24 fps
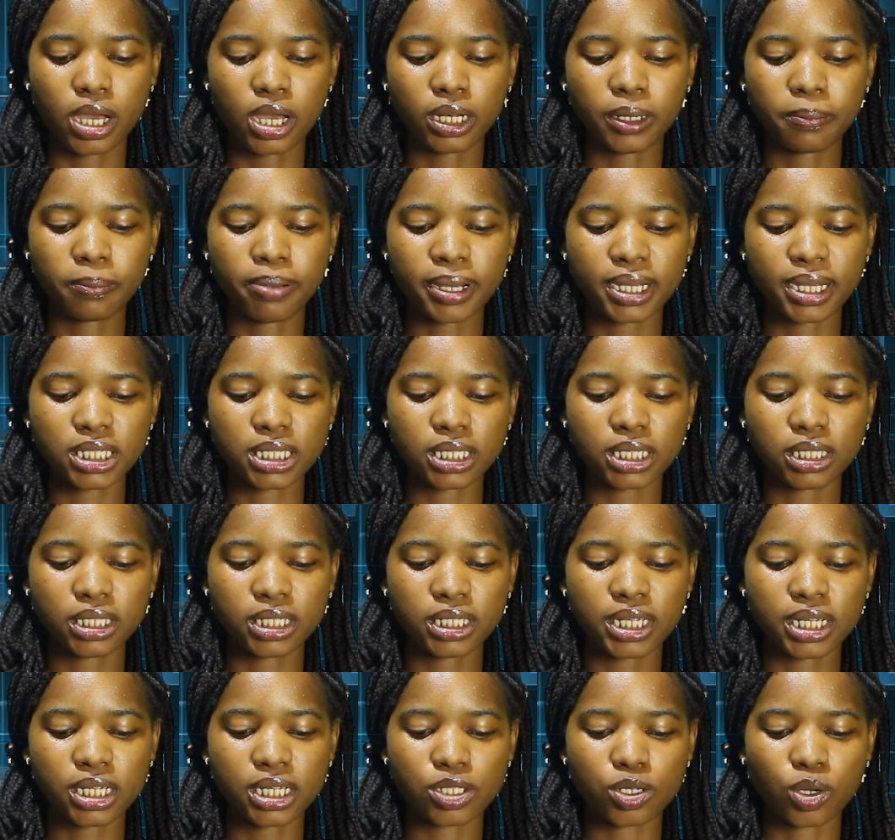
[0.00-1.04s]
the party
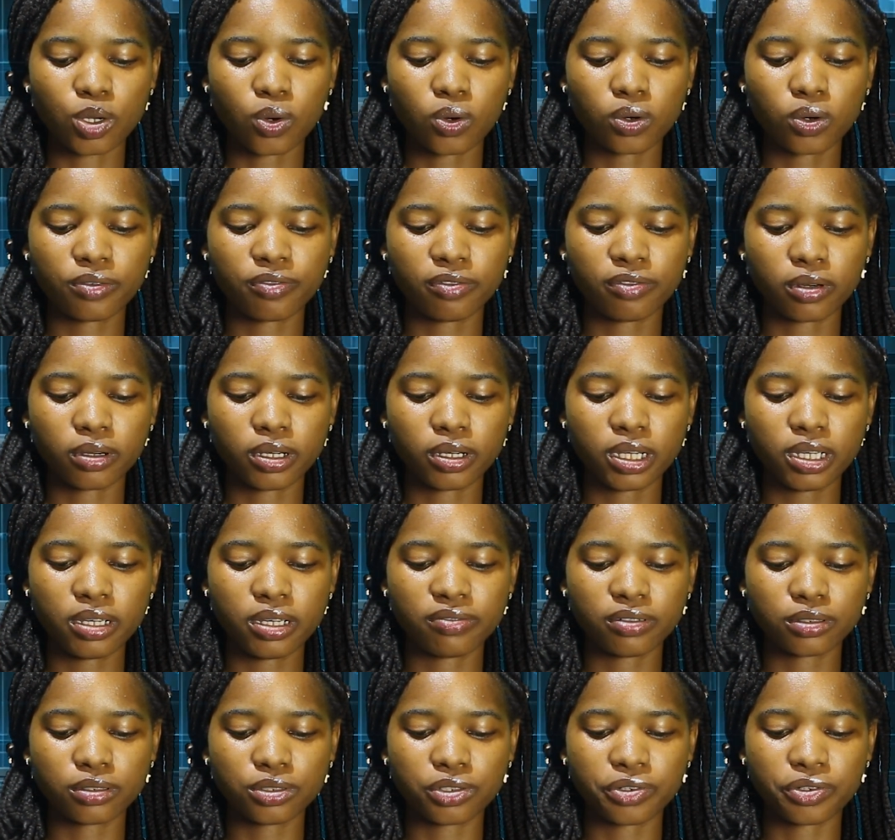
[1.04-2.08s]
leaders called for
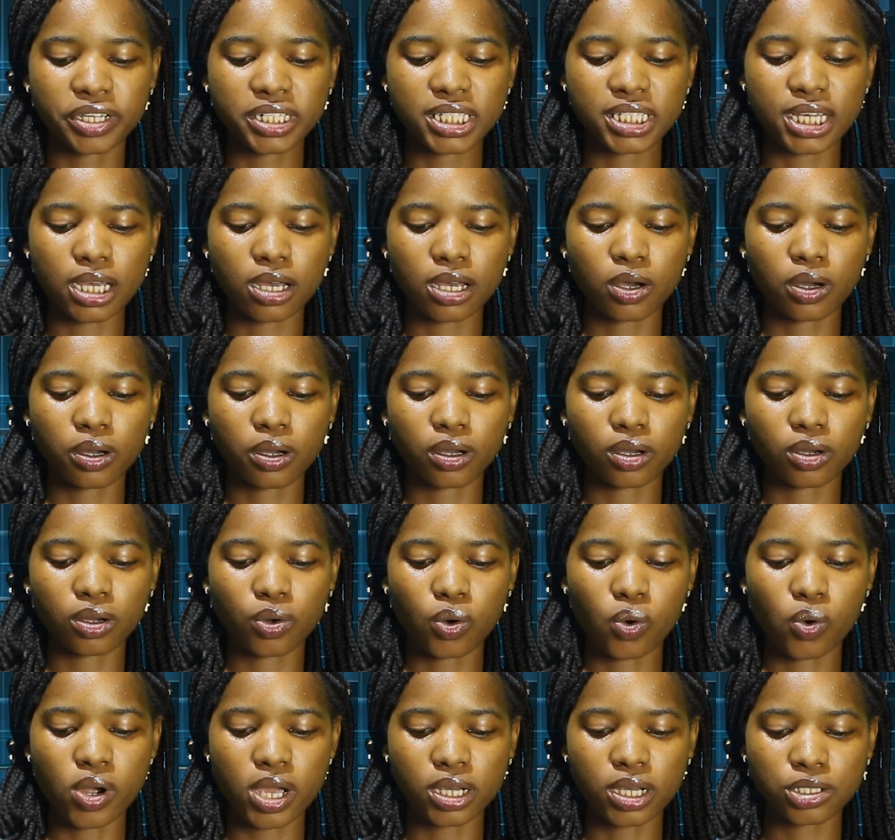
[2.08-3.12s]
even greater
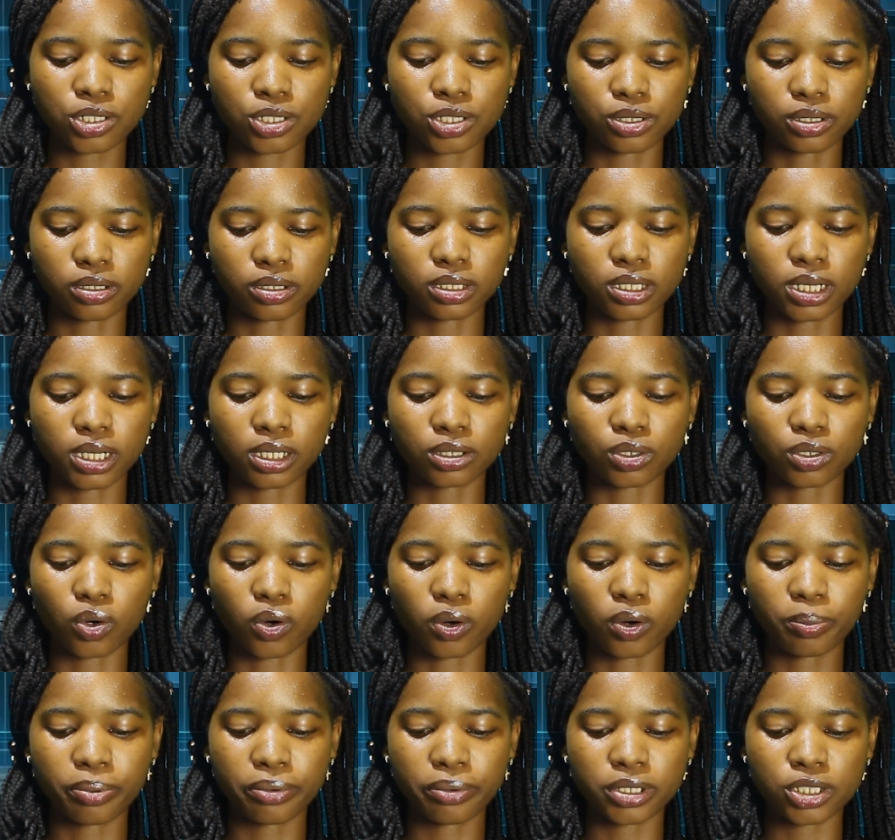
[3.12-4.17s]
cohesion and
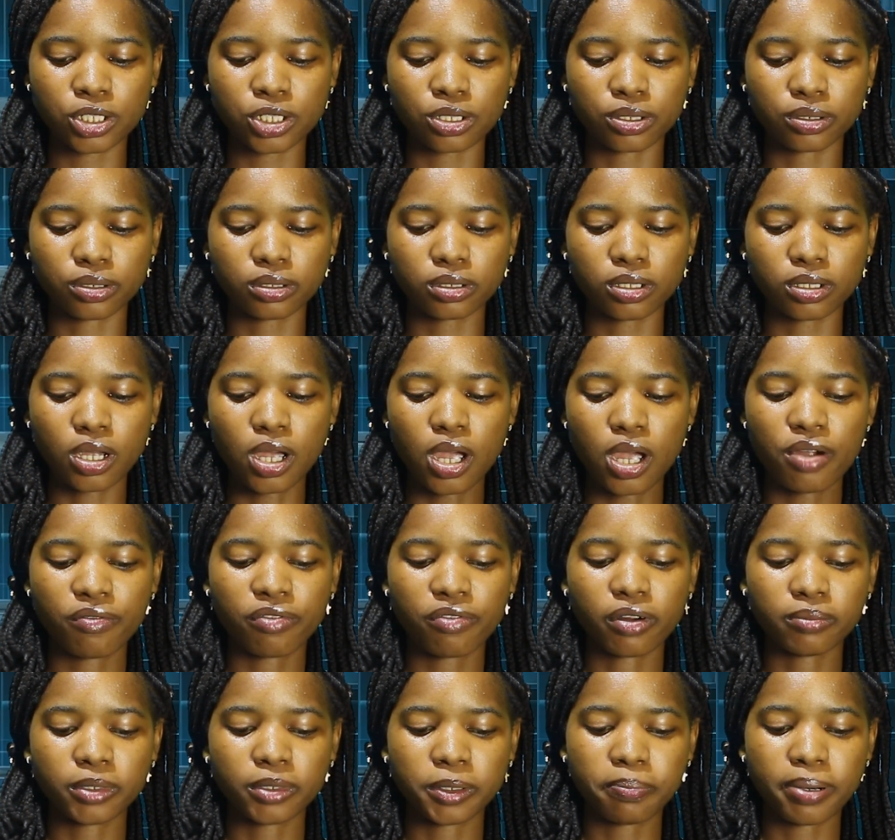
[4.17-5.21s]
cooperation
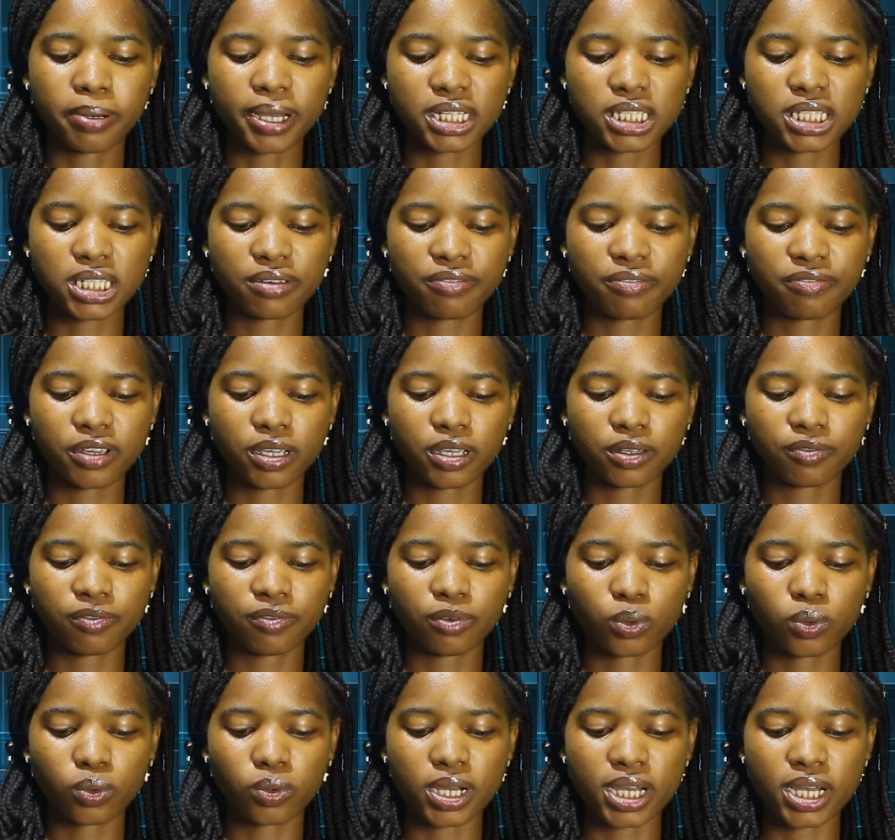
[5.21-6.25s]
from the party
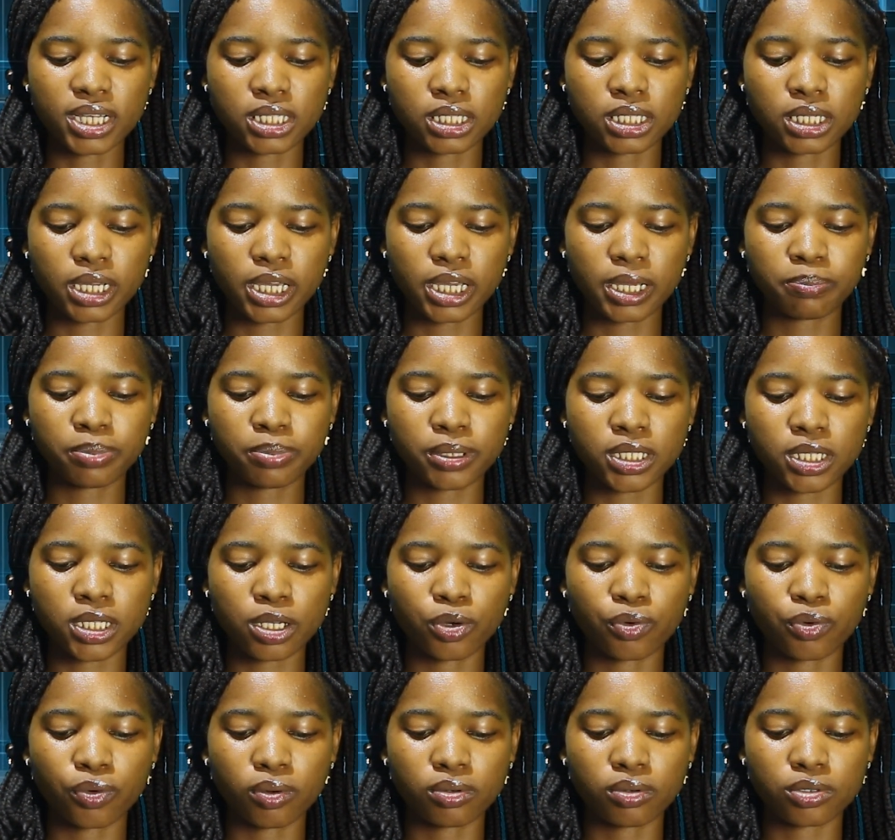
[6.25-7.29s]
faithful as the APC
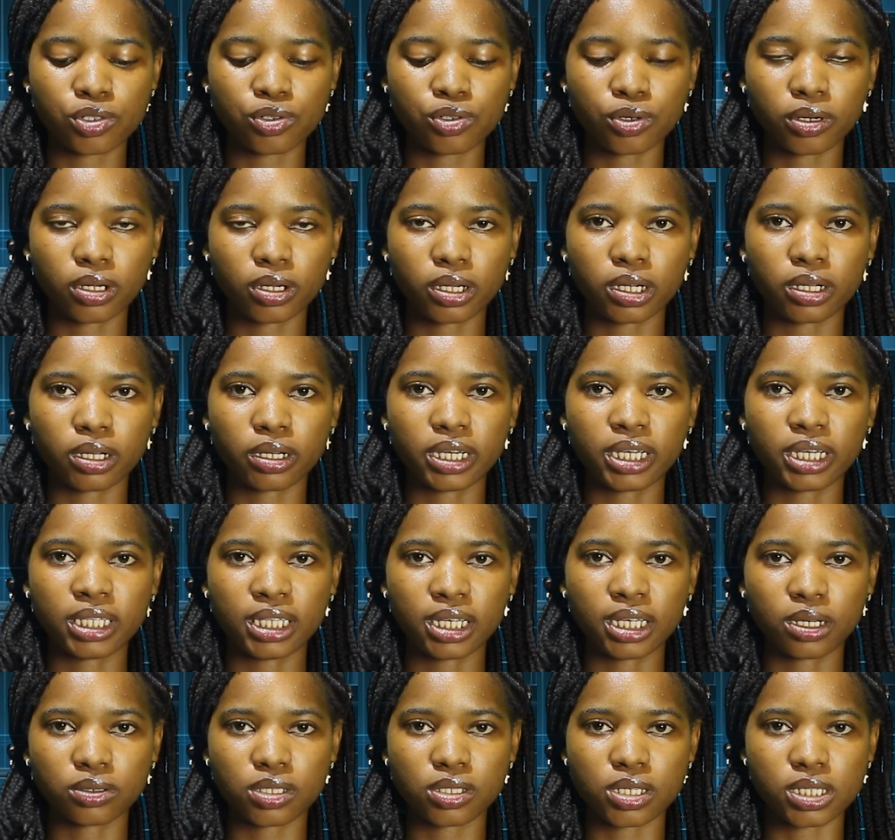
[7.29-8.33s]
grows stronger in
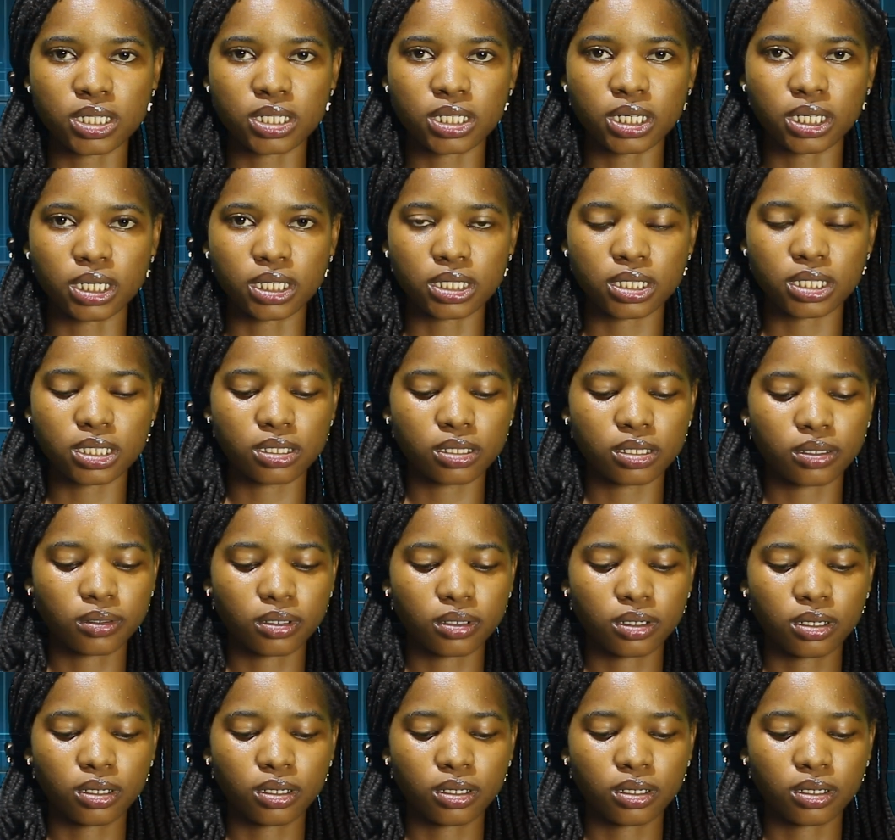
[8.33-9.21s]
Delta State.